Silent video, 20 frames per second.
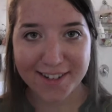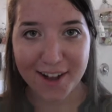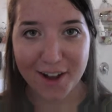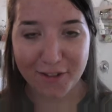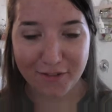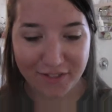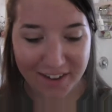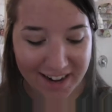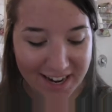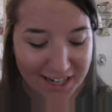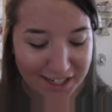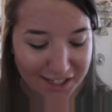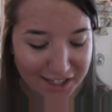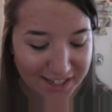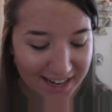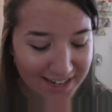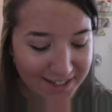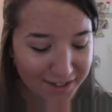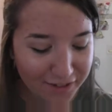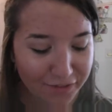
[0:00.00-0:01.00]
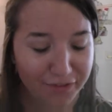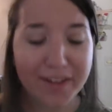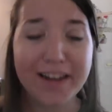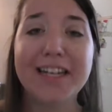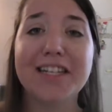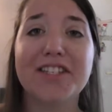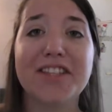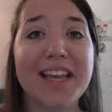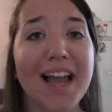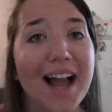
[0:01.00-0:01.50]
all finished, and to
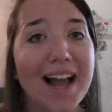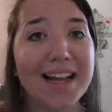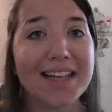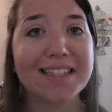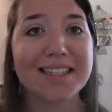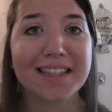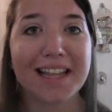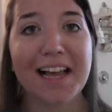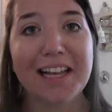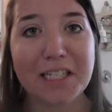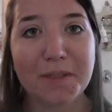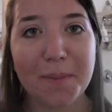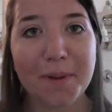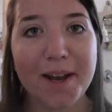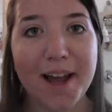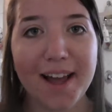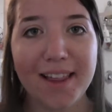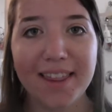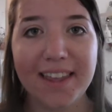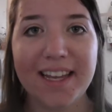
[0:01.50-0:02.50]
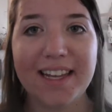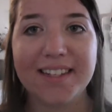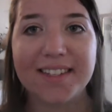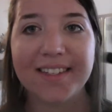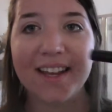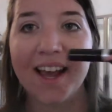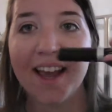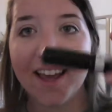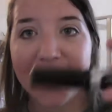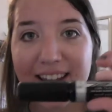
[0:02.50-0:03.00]
finish the eyes, last but not least,
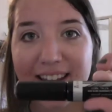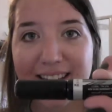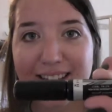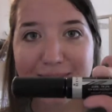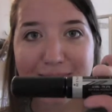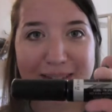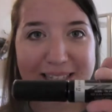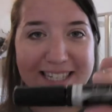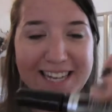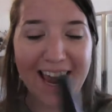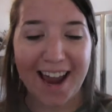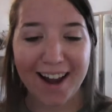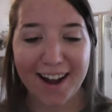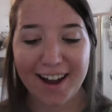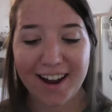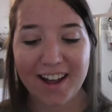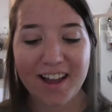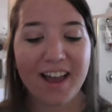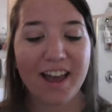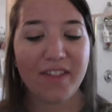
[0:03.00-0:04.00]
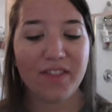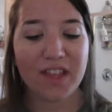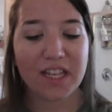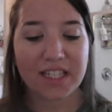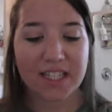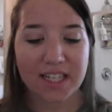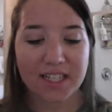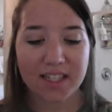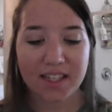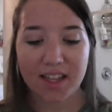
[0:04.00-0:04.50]
is mascara, and
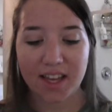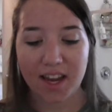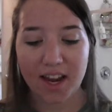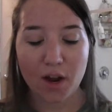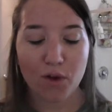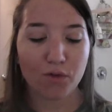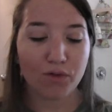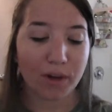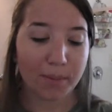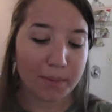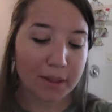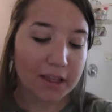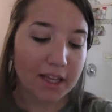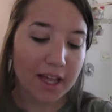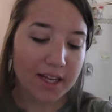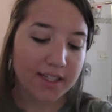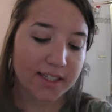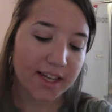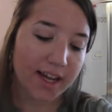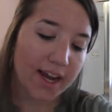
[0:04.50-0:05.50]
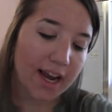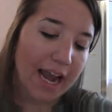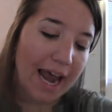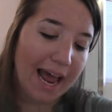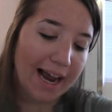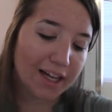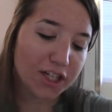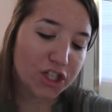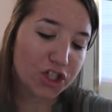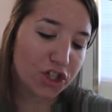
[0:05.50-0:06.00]
this is the Rimmel London
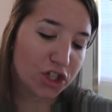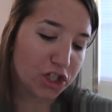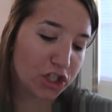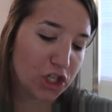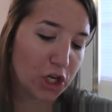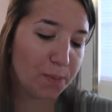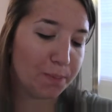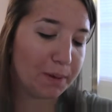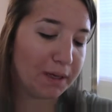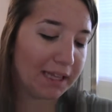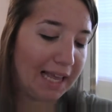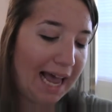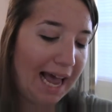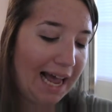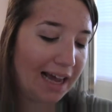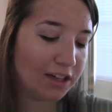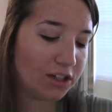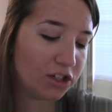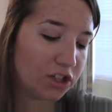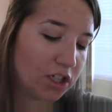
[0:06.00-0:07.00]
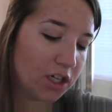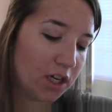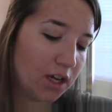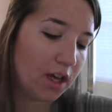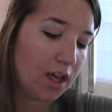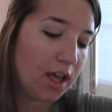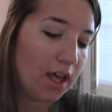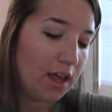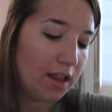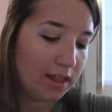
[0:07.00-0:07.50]
Extra Super Lash
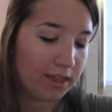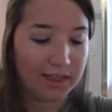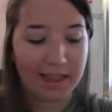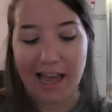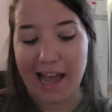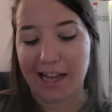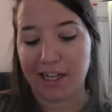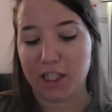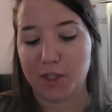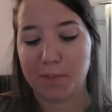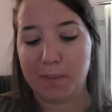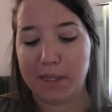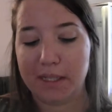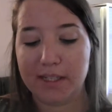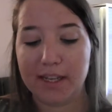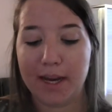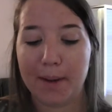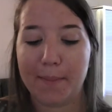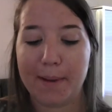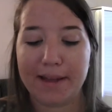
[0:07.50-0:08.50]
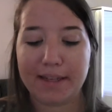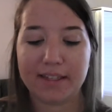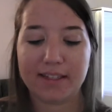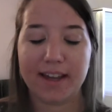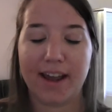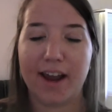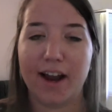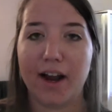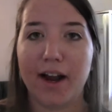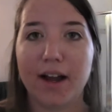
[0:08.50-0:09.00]
Building
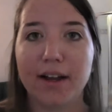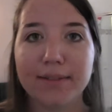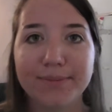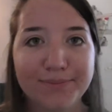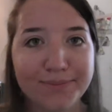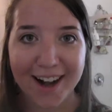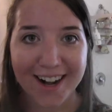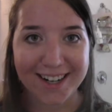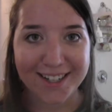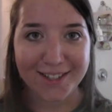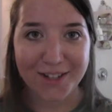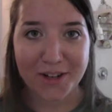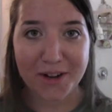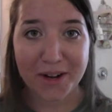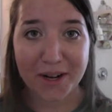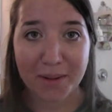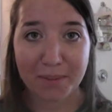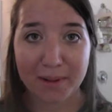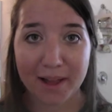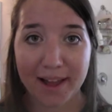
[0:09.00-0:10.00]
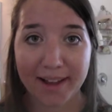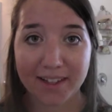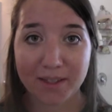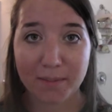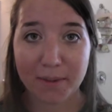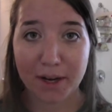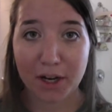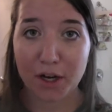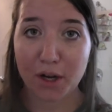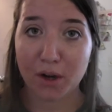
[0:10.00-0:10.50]
Mascara. Alright, so you can apply as
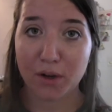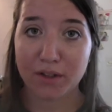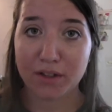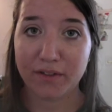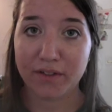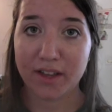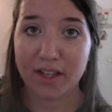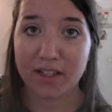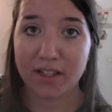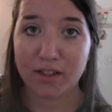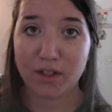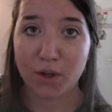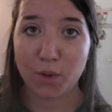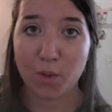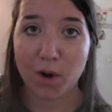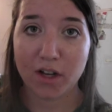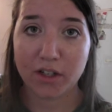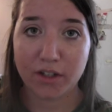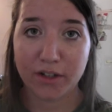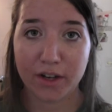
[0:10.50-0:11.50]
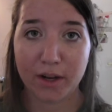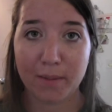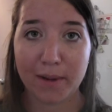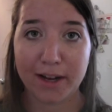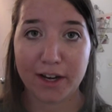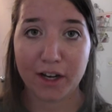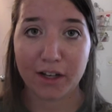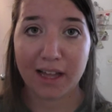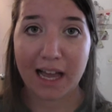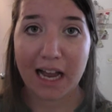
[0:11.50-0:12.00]
many coats of this as you want to
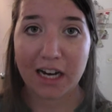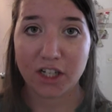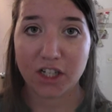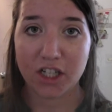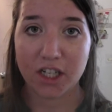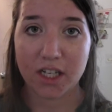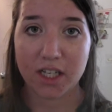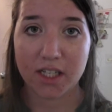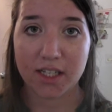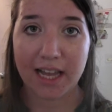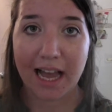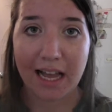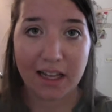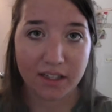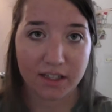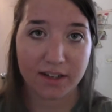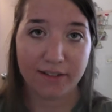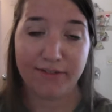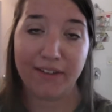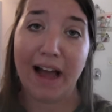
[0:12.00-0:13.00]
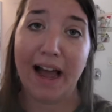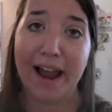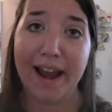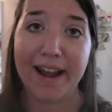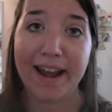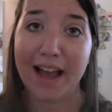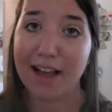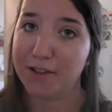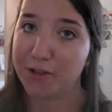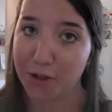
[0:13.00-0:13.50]
make your lashes as
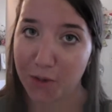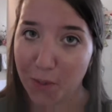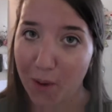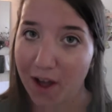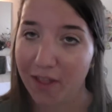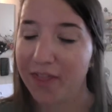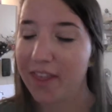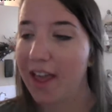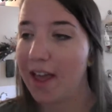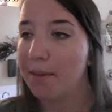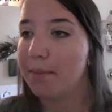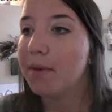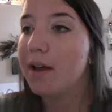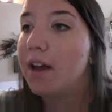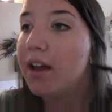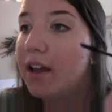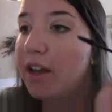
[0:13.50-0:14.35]
defined as you want them.